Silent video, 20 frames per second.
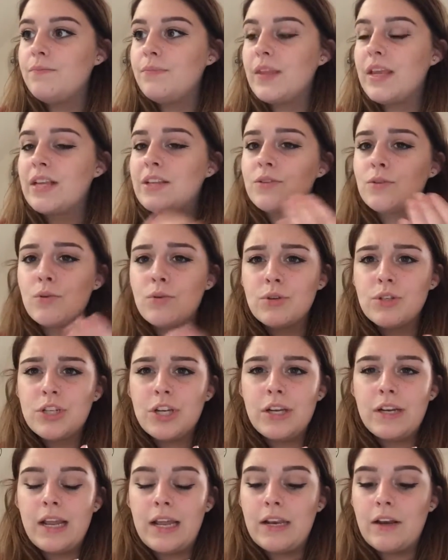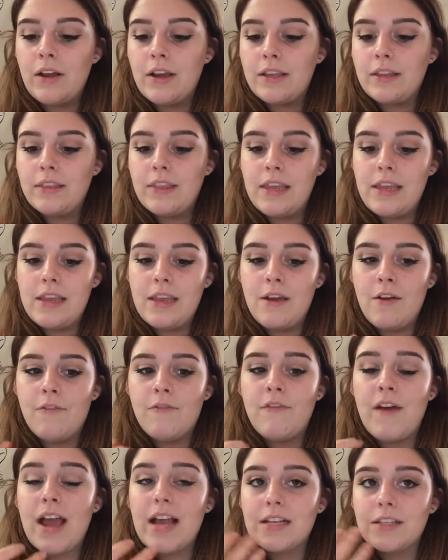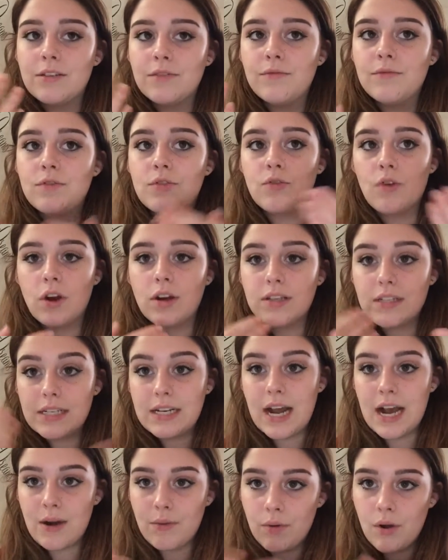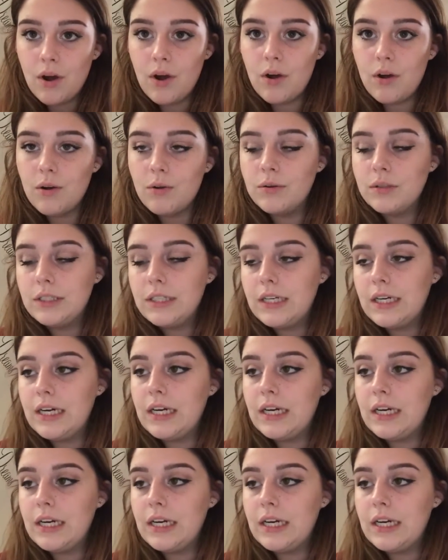exhaustion and like the effects of drugs and alcohol.